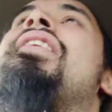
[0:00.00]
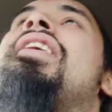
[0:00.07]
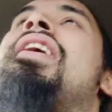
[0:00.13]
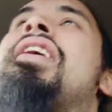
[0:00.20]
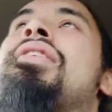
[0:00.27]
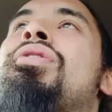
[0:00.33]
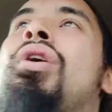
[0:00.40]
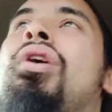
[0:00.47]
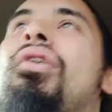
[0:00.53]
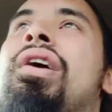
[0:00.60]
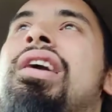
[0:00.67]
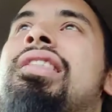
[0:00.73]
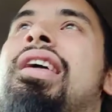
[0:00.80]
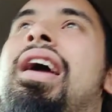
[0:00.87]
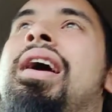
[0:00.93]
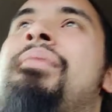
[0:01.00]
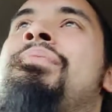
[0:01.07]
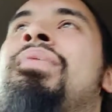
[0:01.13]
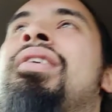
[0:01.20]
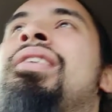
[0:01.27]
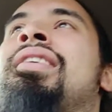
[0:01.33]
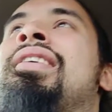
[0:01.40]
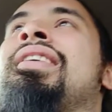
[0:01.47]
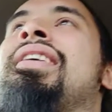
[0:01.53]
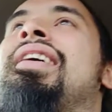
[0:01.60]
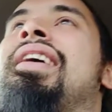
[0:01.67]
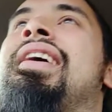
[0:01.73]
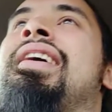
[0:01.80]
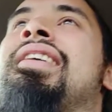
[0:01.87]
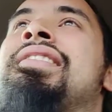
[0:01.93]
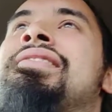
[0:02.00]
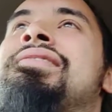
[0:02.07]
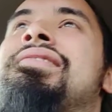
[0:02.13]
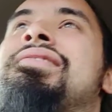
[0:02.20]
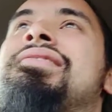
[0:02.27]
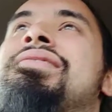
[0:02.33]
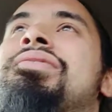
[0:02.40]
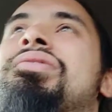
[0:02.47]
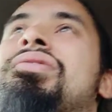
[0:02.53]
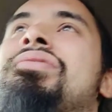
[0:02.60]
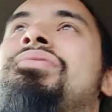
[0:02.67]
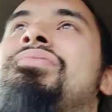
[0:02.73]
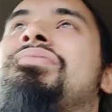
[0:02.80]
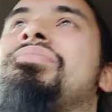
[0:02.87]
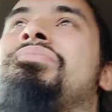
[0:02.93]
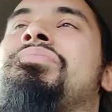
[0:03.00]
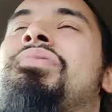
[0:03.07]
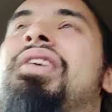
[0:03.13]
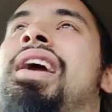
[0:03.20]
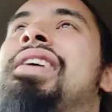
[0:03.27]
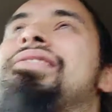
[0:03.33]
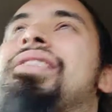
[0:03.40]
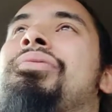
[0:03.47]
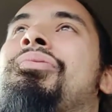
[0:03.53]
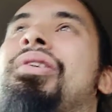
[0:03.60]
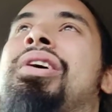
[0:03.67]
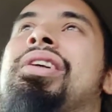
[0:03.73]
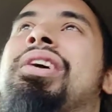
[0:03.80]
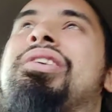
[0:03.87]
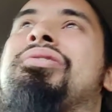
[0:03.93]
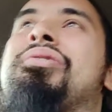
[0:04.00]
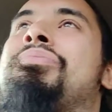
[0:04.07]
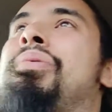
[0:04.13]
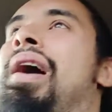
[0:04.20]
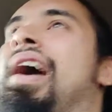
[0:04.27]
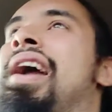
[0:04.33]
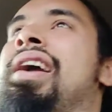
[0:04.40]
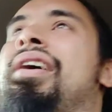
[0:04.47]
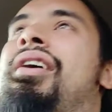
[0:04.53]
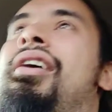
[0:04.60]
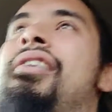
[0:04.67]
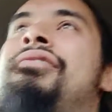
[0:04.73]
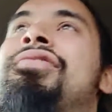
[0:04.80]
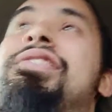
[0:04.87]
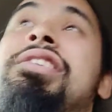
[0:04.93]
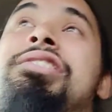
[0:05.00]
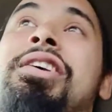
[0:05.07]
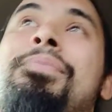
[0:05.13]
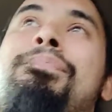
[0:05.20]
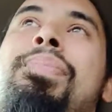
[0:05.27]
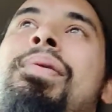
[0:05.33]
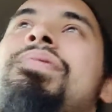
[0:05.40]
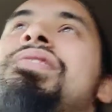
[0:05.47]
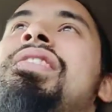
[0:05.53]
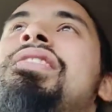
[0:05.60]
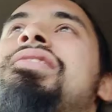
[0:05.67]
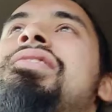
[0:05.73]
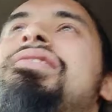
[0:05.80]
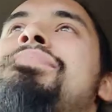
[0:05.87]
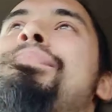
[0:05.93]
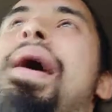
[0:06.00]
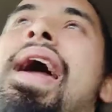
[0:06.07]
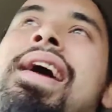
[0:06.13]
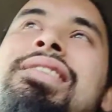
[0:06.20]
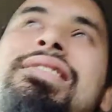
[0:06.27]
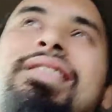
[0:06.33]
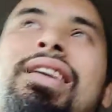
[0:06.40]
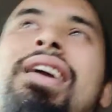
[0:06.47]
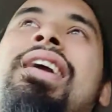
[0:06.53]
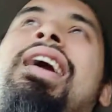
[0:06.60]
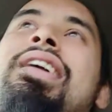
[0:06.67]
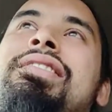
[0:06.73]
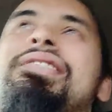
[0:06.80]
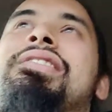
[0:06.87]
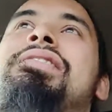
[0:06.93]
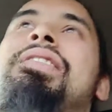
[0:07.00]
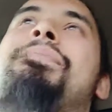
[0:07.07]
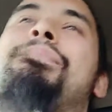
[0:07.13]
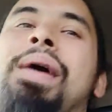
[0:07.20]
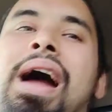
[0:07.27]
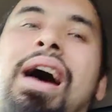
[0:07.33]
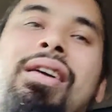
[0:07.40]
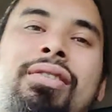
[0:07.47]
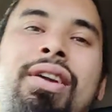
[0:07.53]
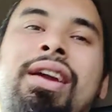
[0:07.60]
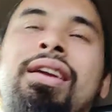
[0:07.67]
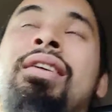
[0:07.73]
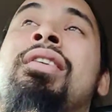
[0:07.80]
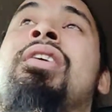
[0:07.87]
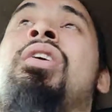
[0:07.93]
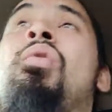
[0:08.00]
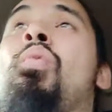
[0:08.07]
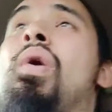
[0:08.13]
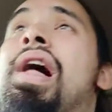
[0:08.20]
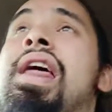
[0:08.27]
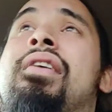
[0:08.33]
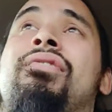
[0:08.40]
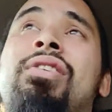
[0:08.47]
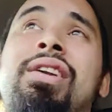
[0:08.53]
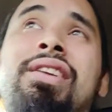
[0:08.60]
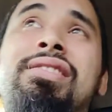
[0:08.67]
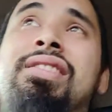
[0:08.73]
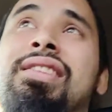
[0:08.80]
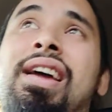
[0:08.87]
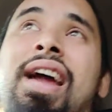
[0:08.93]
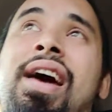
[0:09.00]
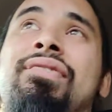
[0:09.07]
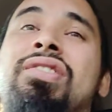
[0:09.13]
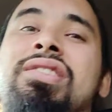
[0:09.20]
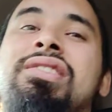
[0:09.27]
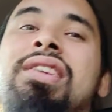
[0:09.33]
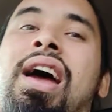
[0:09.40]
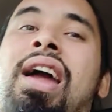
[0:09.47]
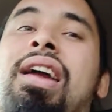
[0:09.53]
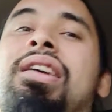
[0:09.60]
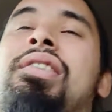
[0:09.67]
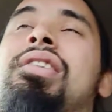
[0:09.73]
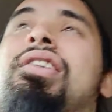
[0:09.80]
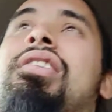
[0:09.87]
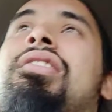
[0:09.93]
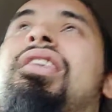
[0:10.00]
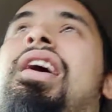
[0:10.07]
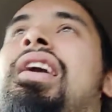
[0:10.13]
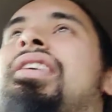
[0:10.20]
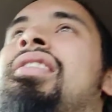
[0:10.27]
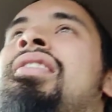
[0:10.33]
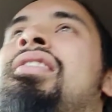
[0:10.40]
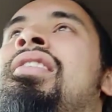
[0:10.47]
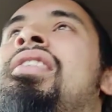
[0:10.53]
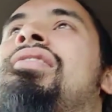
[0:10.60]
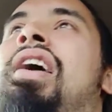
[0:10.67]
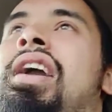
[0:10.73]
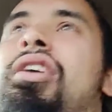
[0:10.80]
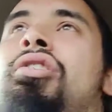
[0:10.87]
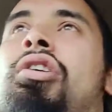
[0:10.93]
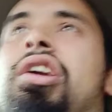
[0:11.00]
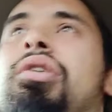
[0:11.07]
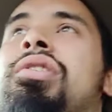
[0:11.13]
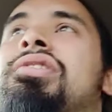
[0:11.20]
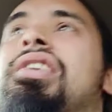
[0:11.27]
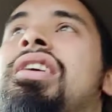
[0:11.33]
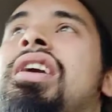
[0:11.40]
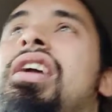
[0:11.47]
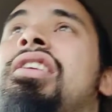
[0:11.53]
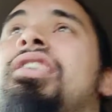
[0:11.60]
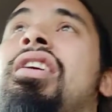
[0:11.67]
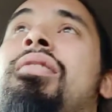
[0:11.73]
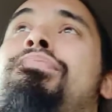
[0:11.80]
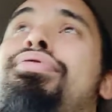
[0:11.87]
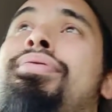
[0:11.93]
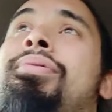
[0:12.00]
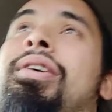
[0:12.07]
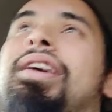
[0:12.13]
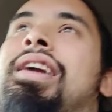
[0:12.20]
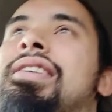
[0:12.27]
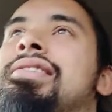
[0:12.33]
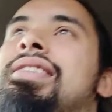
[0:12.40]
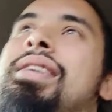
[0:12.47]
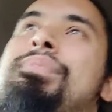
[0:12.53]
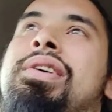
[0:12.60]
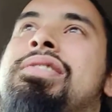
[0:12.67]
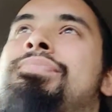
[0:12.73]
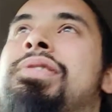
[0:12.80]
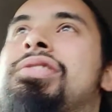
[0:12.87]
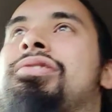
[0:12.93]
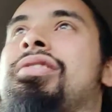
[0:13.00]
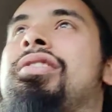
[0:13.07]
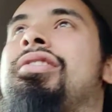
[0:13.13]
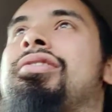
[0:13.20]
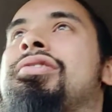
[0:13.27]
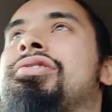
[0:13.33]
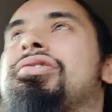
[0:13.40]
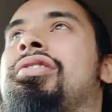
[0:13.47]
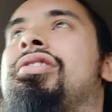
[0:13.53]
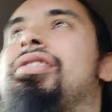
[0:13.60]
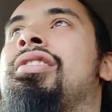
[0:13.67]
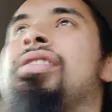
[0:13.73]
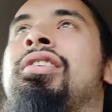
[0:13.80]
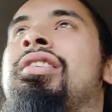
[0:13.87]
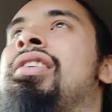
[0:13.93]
Ignoring them is a really good way of dismantling and disempowering whatever it is that they have to say. Like, they call you a dickhead, you go, I guess that must be true, sure.